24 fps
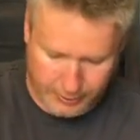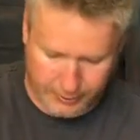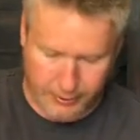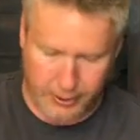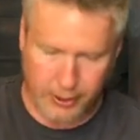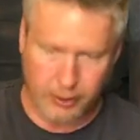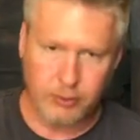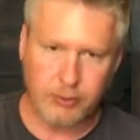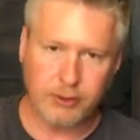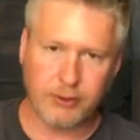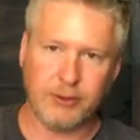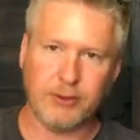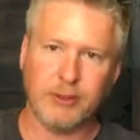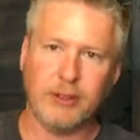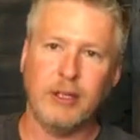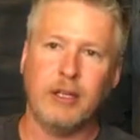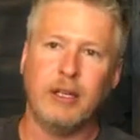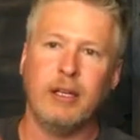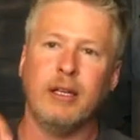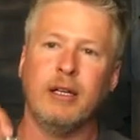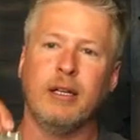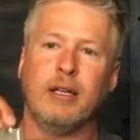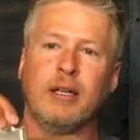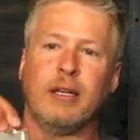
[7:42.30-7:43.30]
notes,
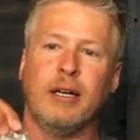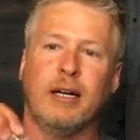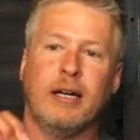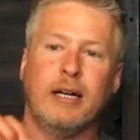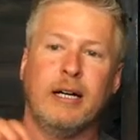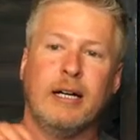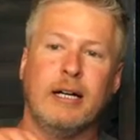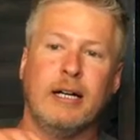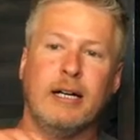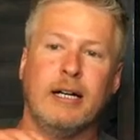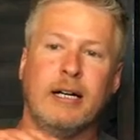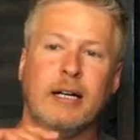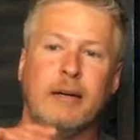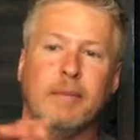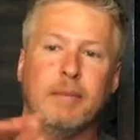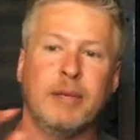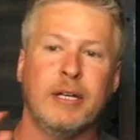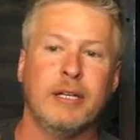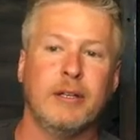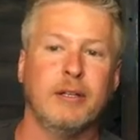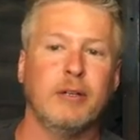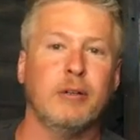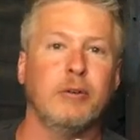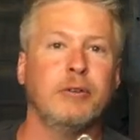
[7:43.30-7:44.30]

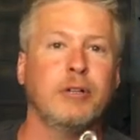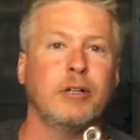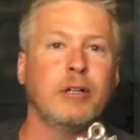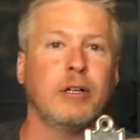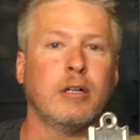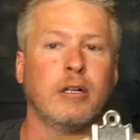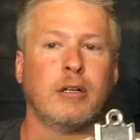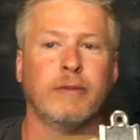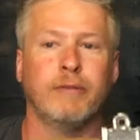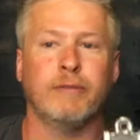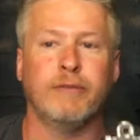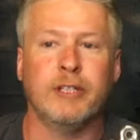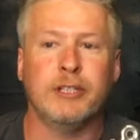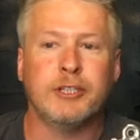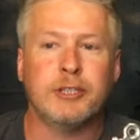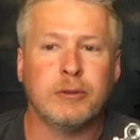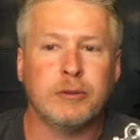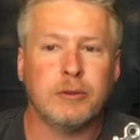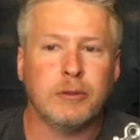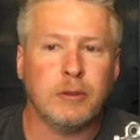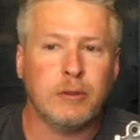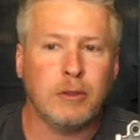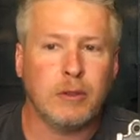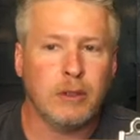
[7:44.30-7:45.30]
and those are
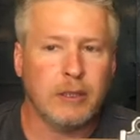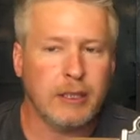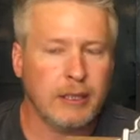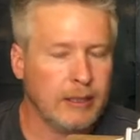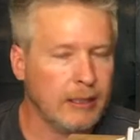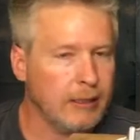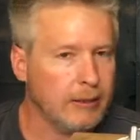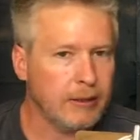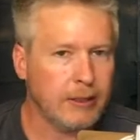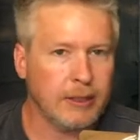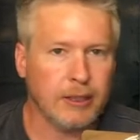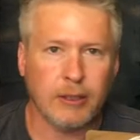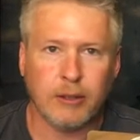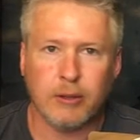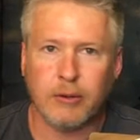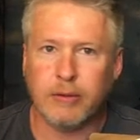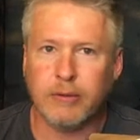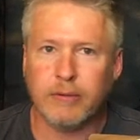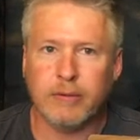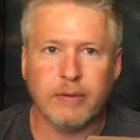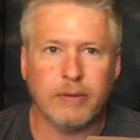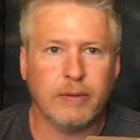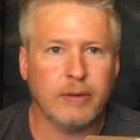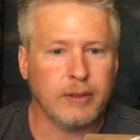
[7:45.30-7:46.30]
visual,
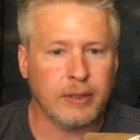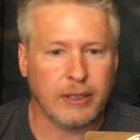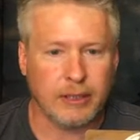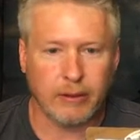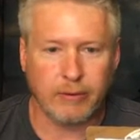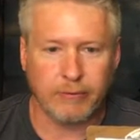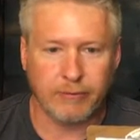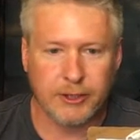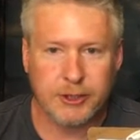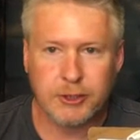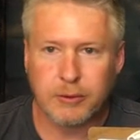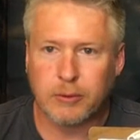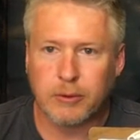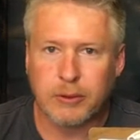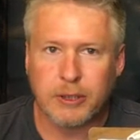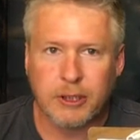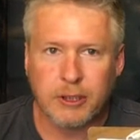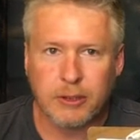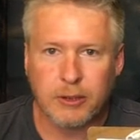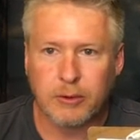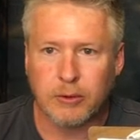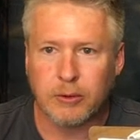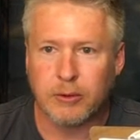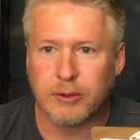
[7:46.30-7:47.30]
visual
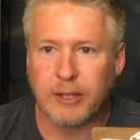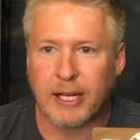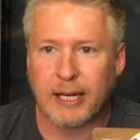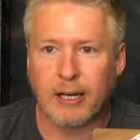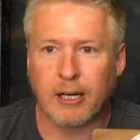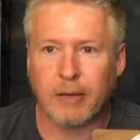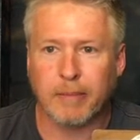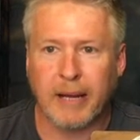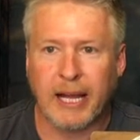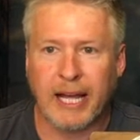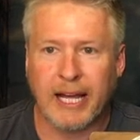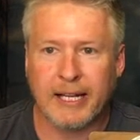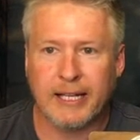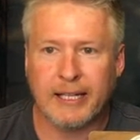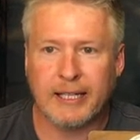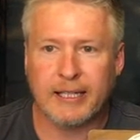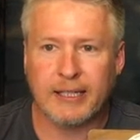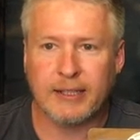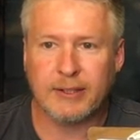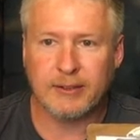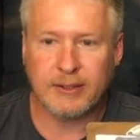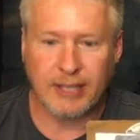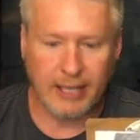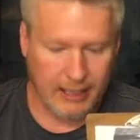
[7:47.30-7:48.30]
cues,
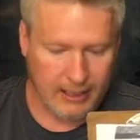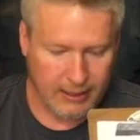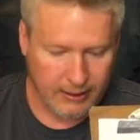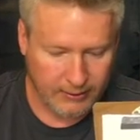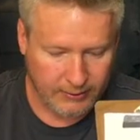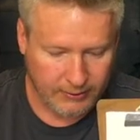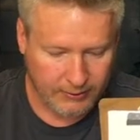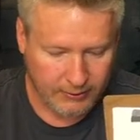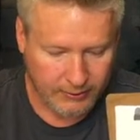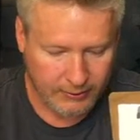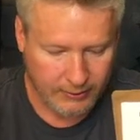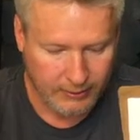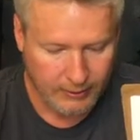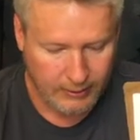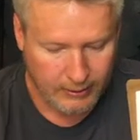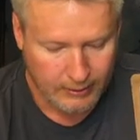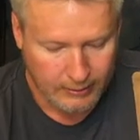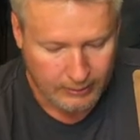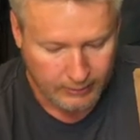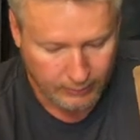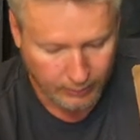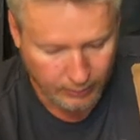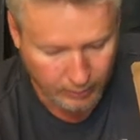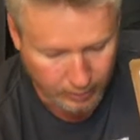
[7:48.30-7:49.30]
aromatics, tastes.
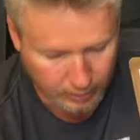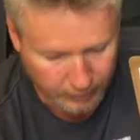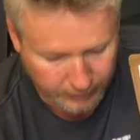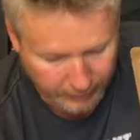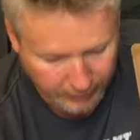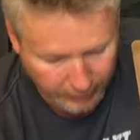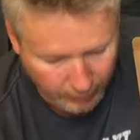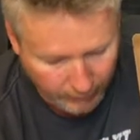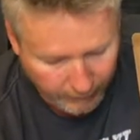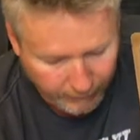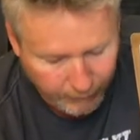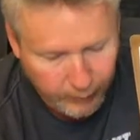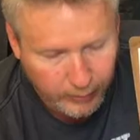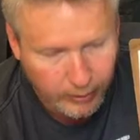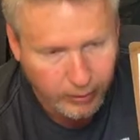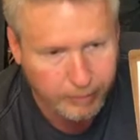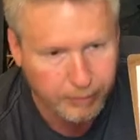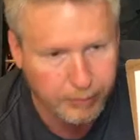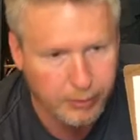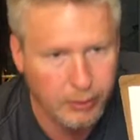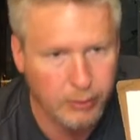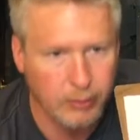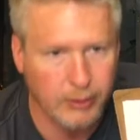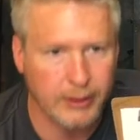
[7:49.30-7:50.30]
So if we were
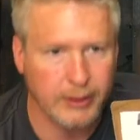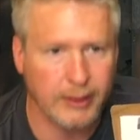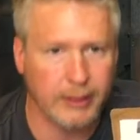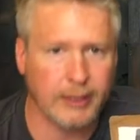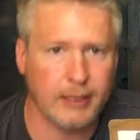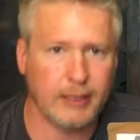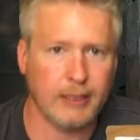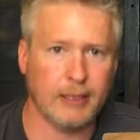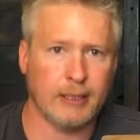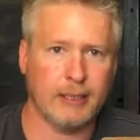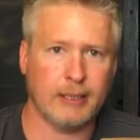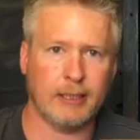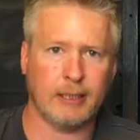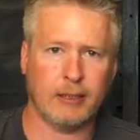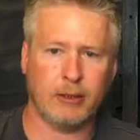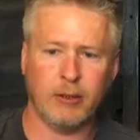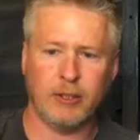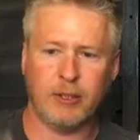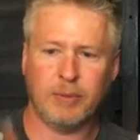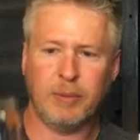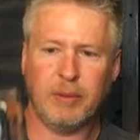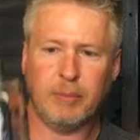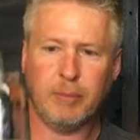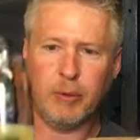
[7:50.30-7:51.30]
brewing a
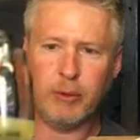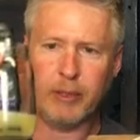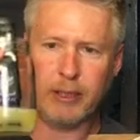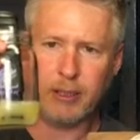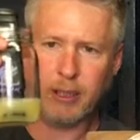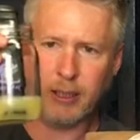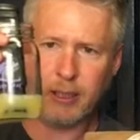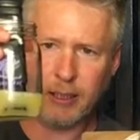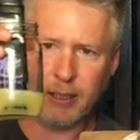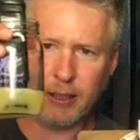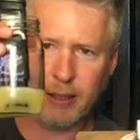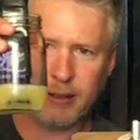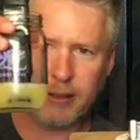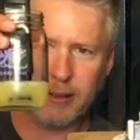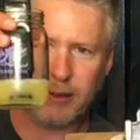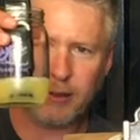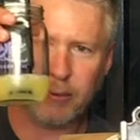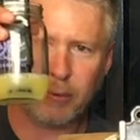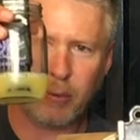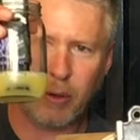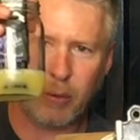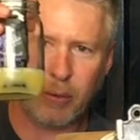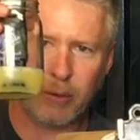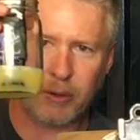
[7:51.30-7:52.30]
crispy boy lager and this is
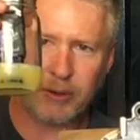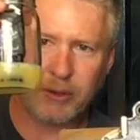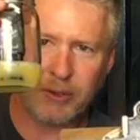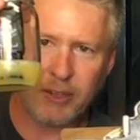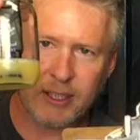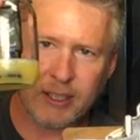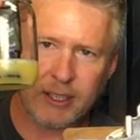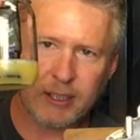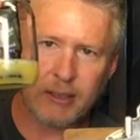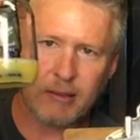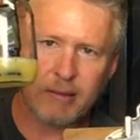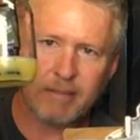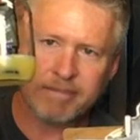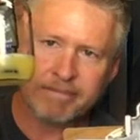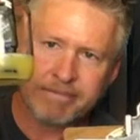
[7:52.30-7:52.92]
what we're seeing,